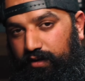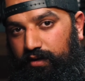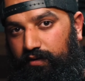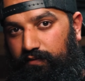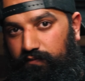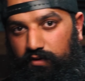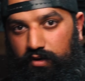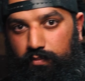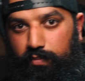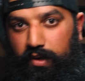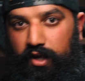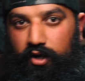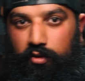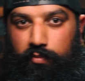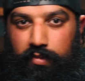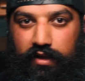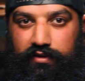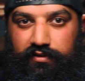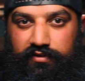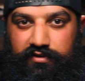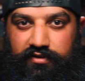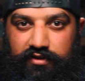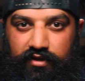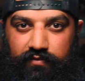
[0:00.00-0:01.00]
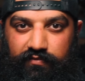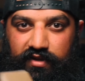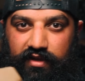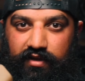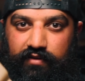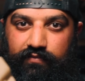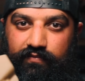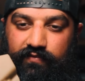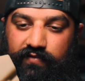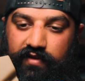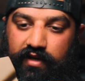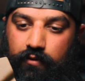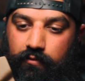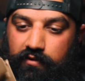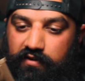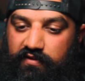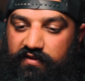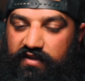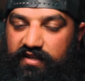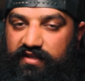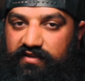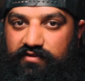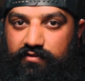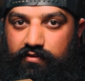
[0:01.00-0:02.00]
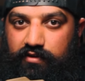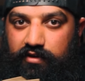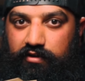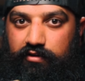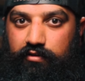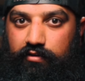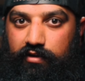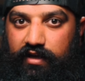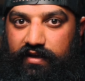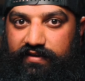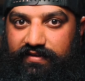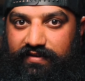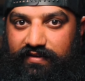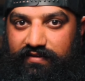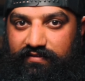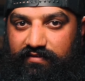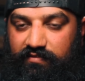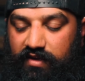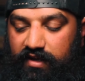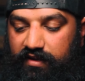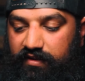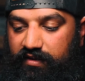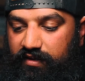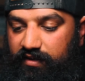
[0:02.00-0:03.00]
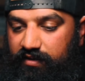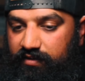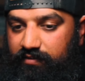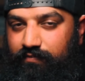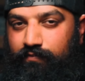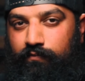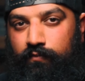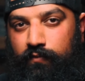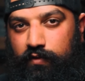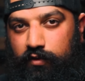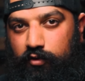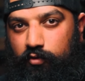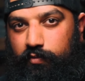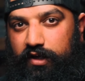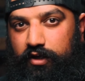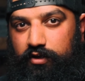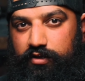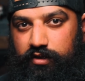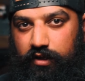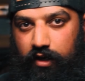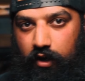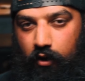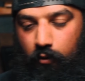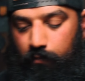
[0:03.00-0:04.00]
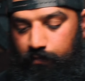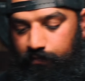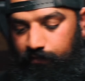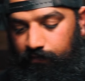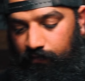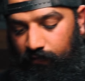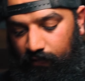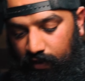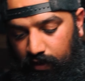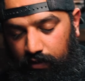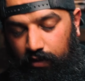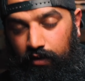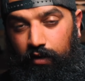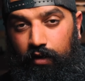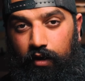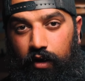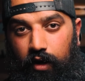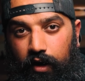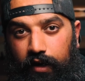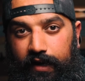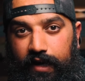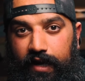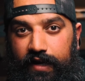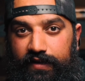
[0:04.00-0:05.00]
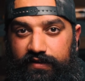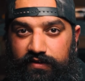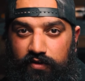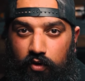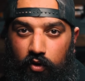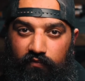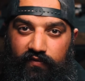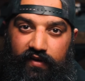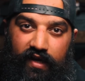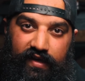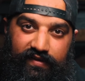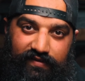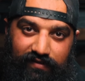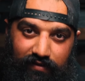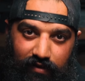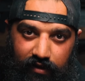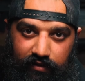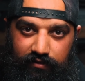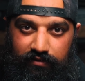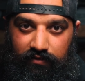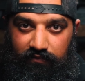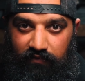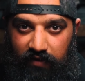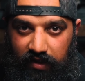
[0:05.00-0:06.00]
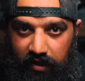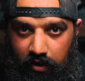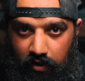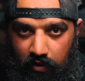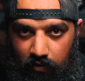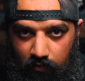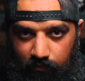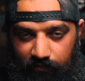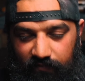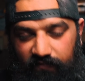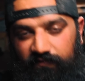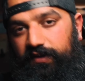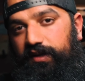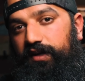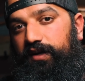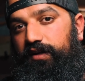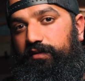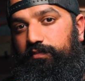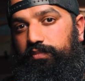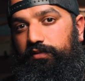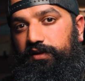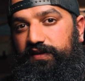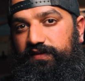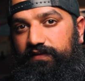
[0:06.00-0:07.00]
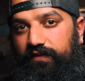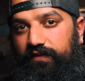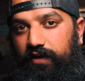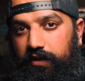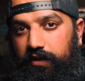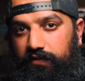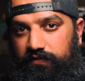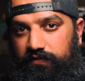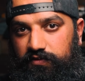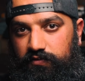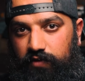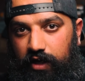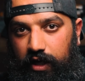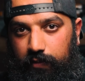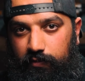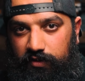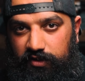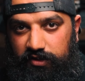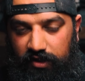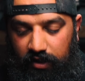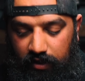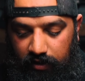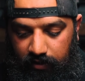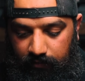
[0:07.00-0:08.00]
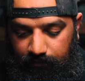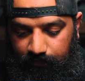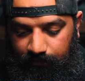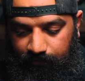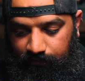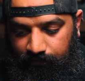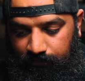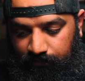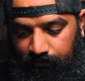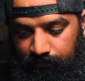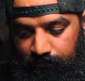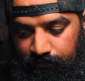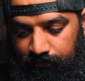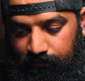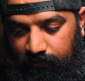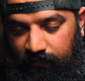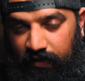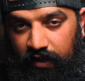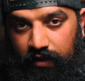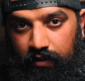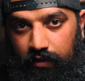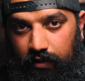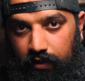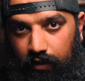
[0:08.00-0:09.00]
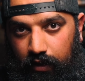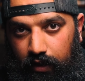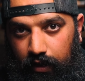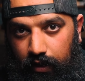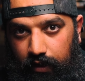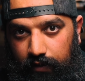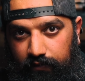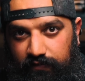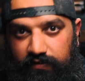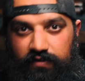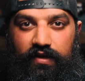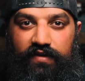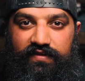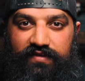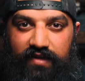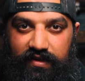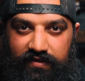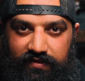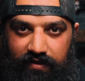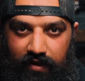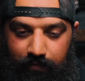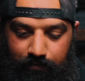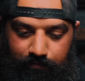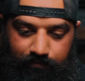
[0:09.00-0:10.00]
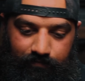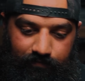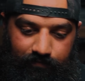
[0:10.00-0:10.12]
for a battle belt or something. Get one of these, throw a QLS system on there. You'll be good to go. Alright guys, hope you guys liked the video. If you did, please like, subscribe, and share. And see you guys next time.